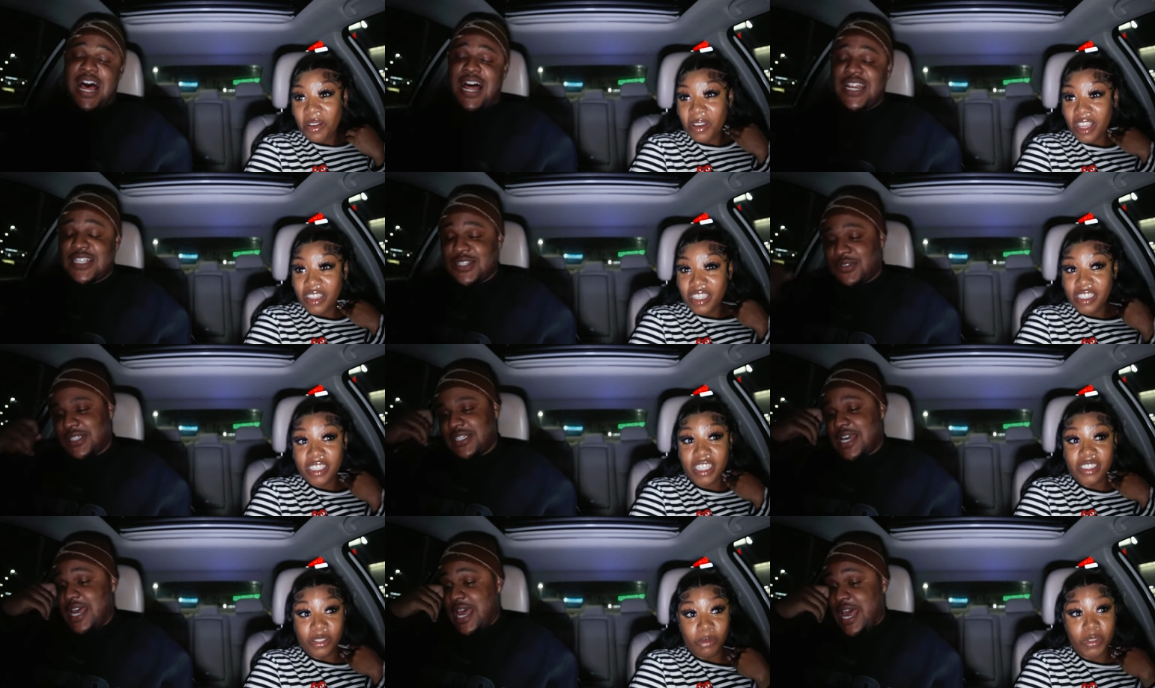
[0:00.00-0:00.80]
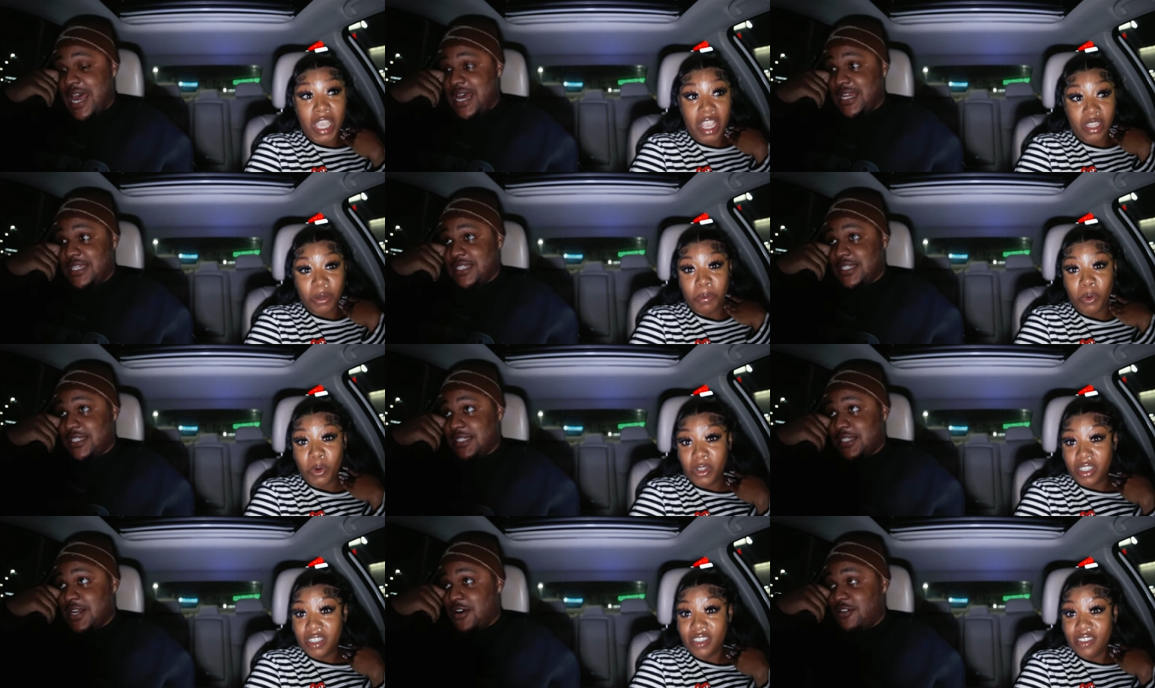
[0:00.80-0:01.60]
Speaker 1: Okay, let's get some Taylor
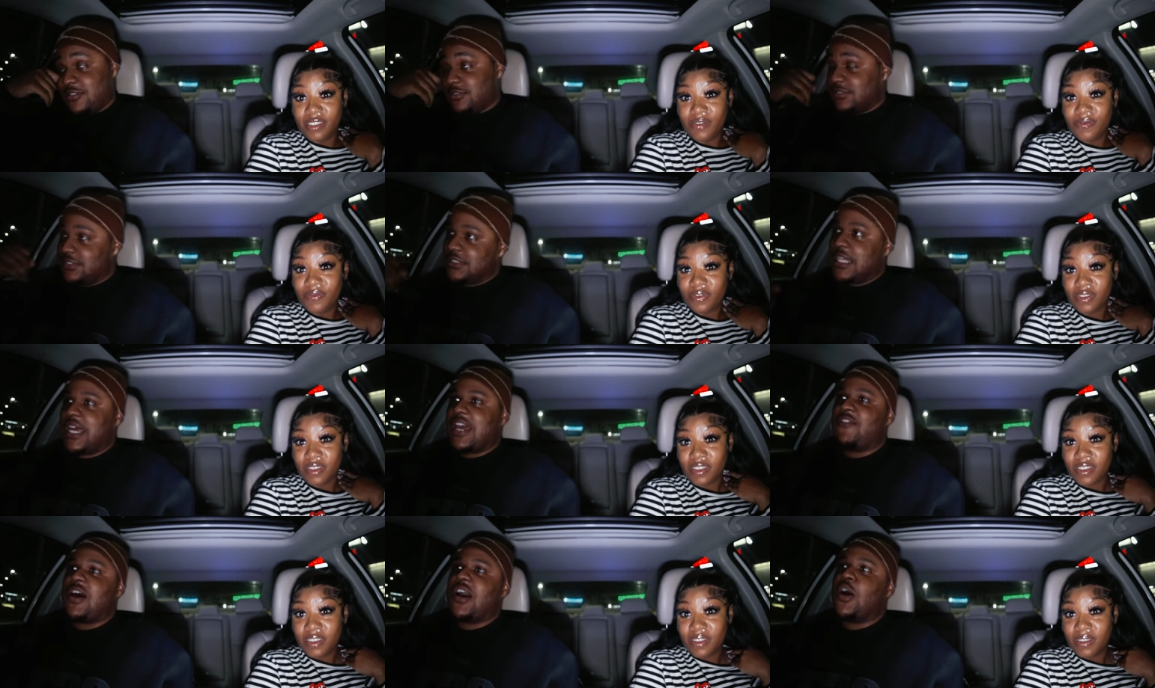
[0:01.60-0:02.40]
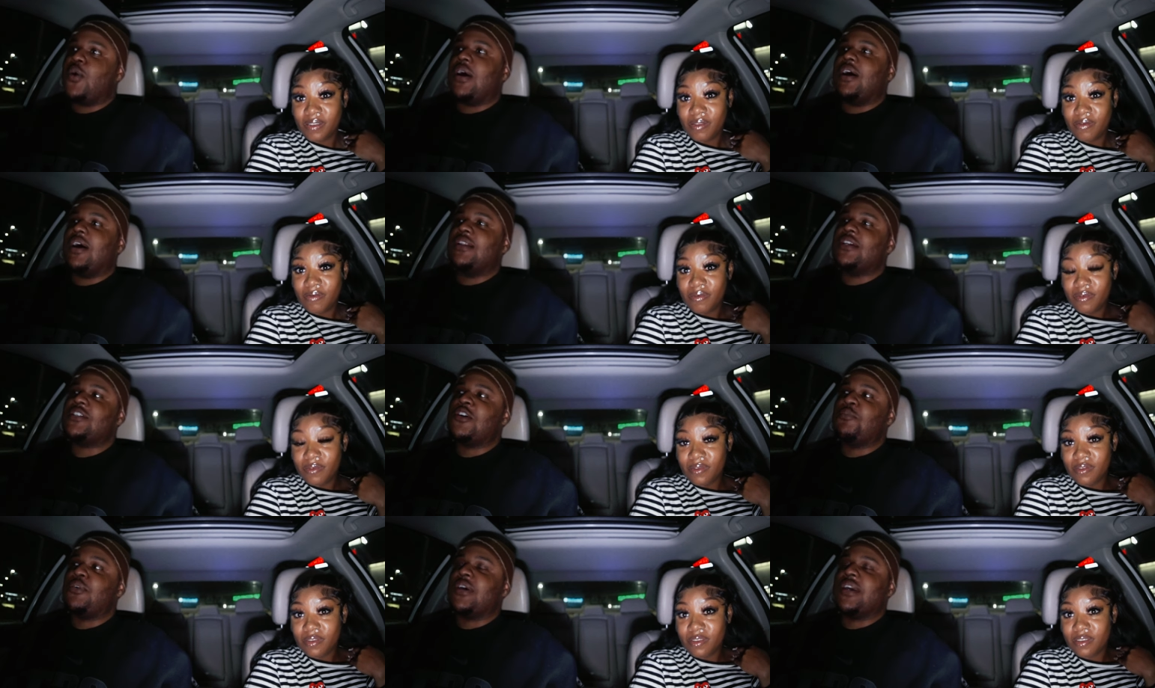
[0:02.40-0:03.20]
port. Don't
Speaker 2: like if I go out.
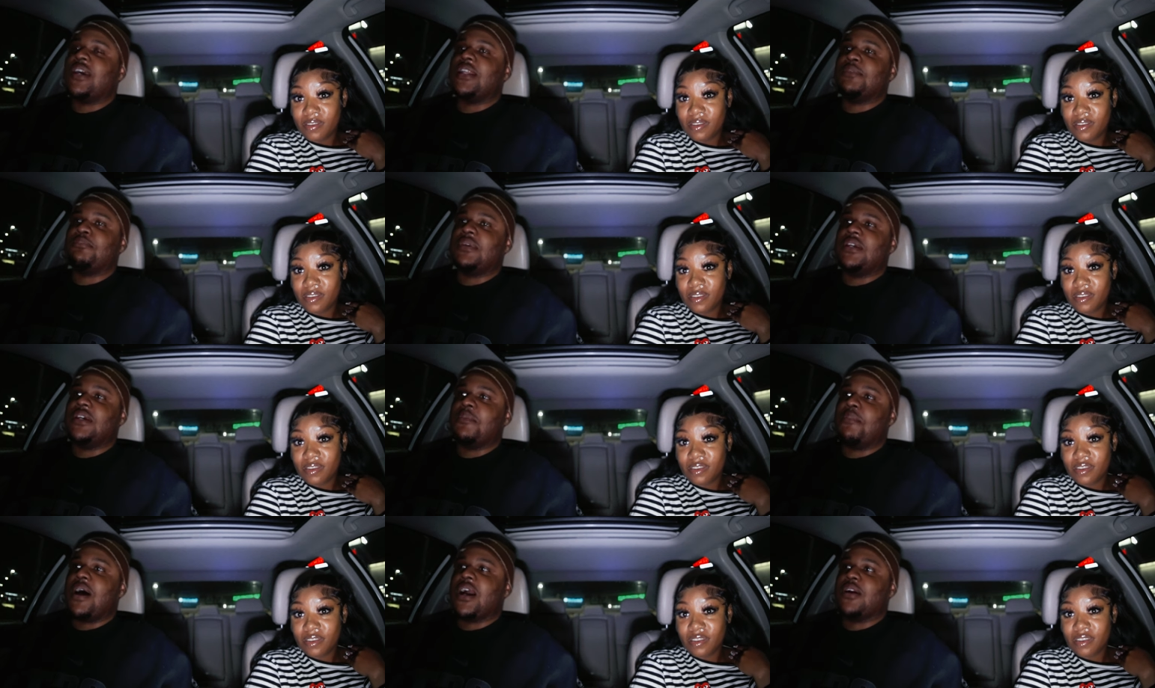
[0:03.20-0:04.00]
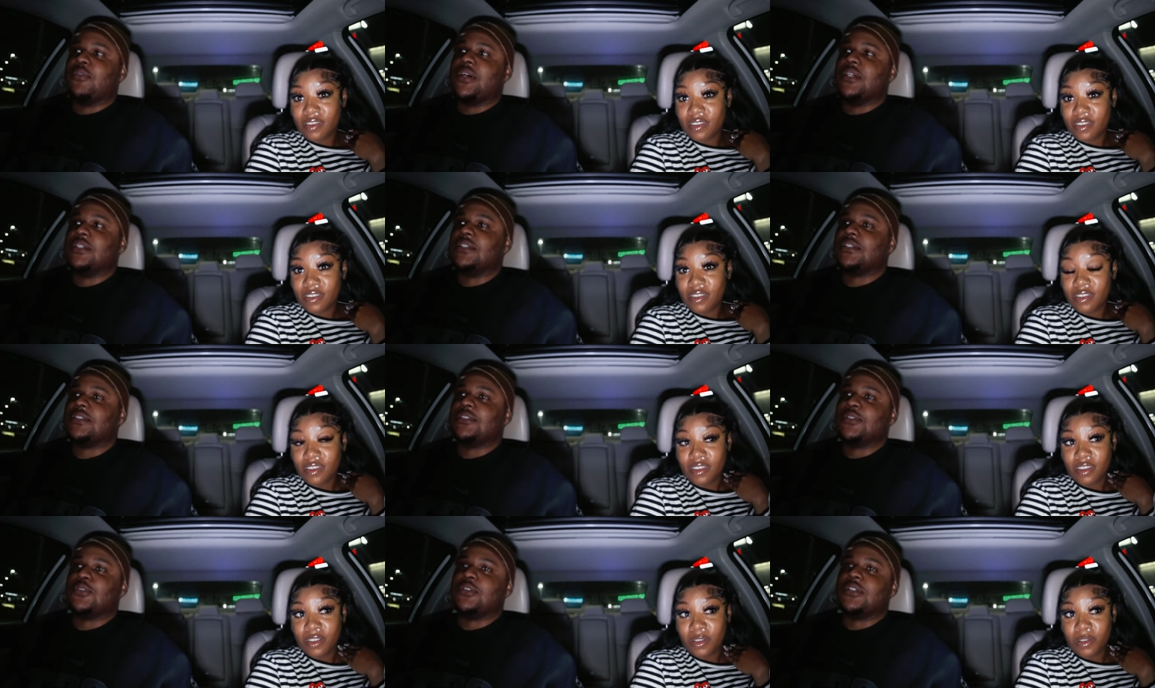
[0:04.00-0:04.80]
There's no point in giving me a margarita
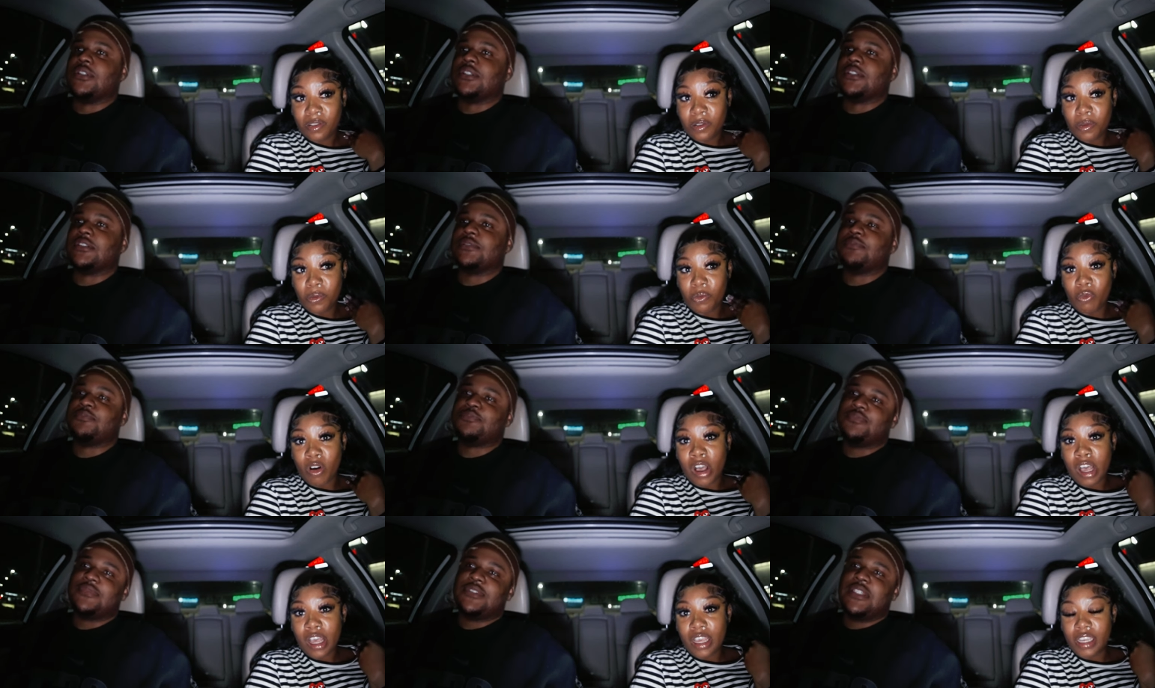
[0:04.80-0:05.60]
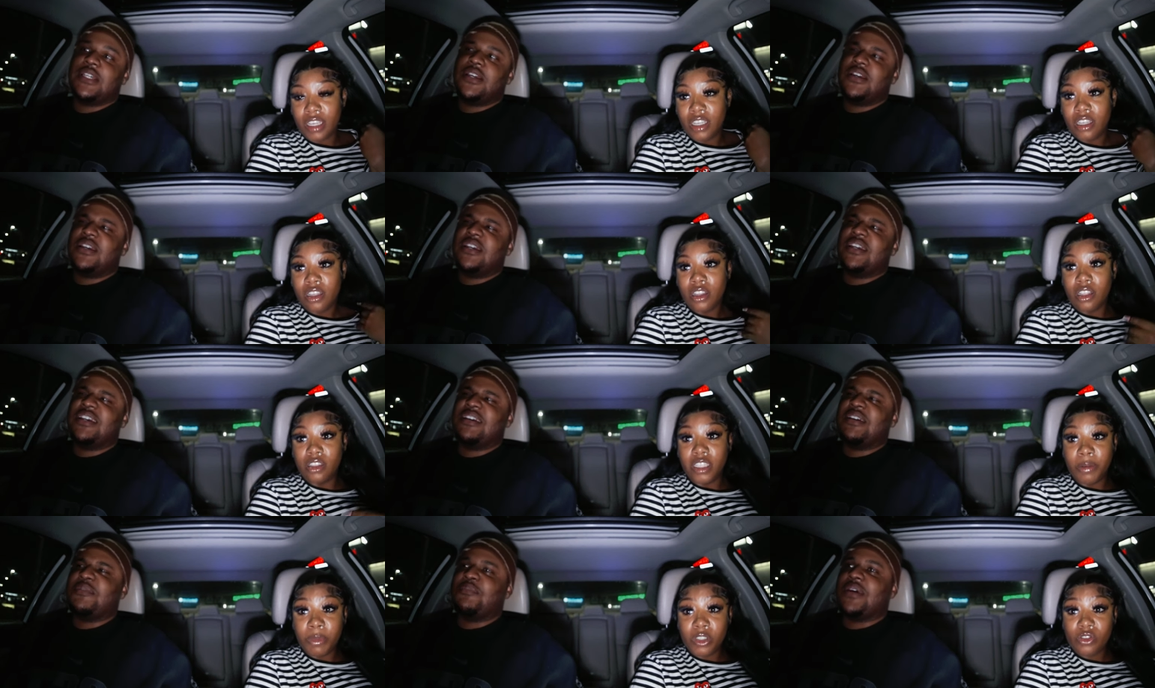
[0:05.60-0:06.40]
or. A, uh,
Speaker 1: Why?
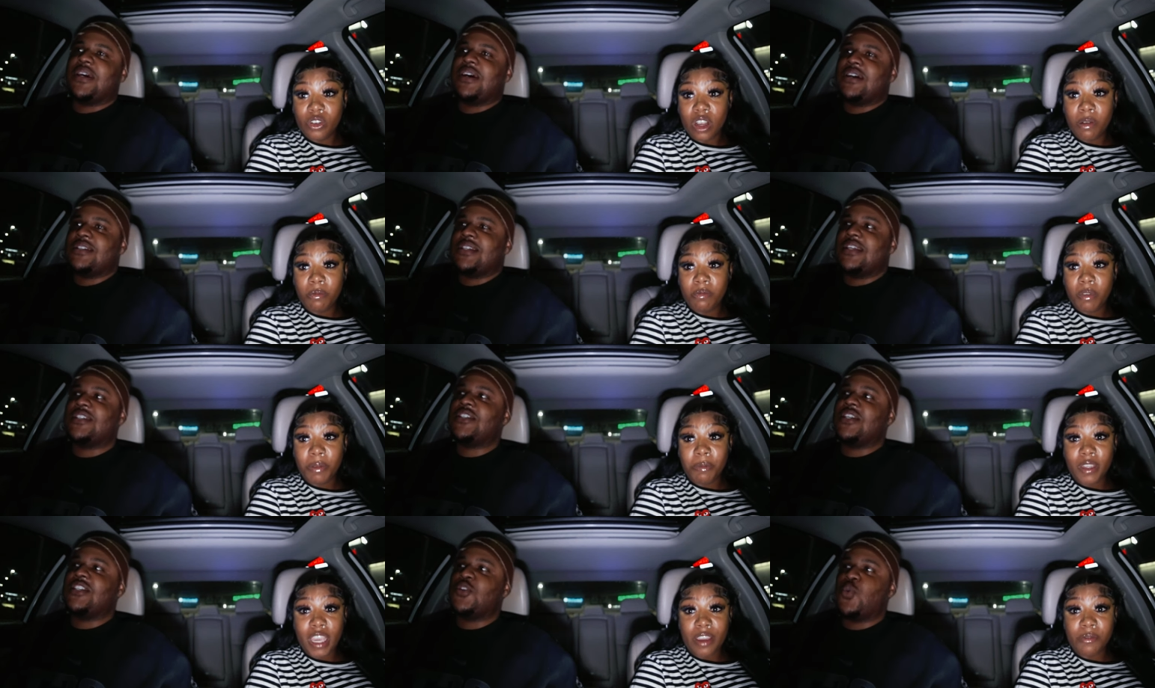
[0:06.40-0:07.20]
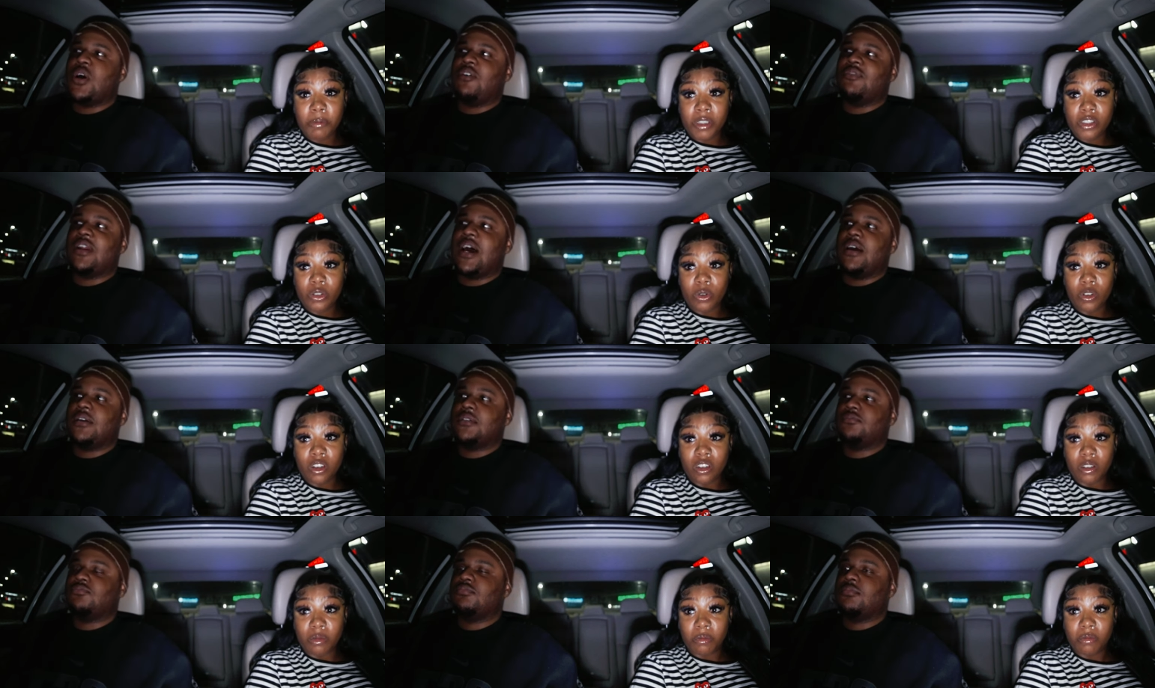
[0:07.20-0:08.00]
A lemon drop? It'd be having me
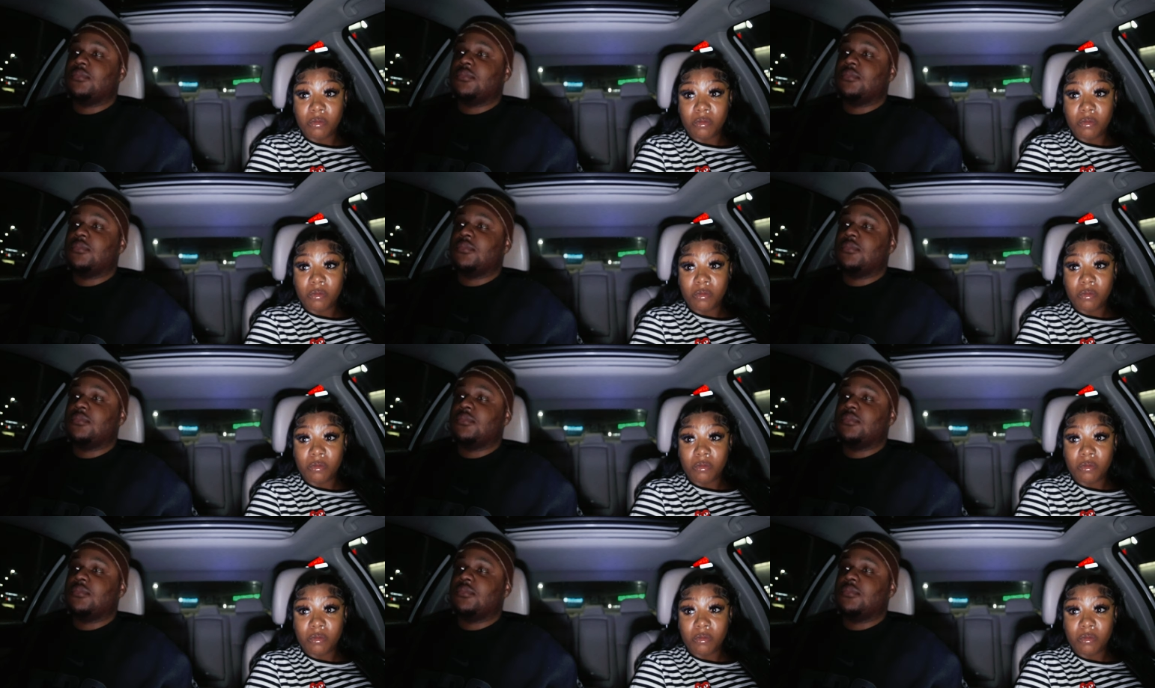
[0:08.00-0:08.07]
tore up.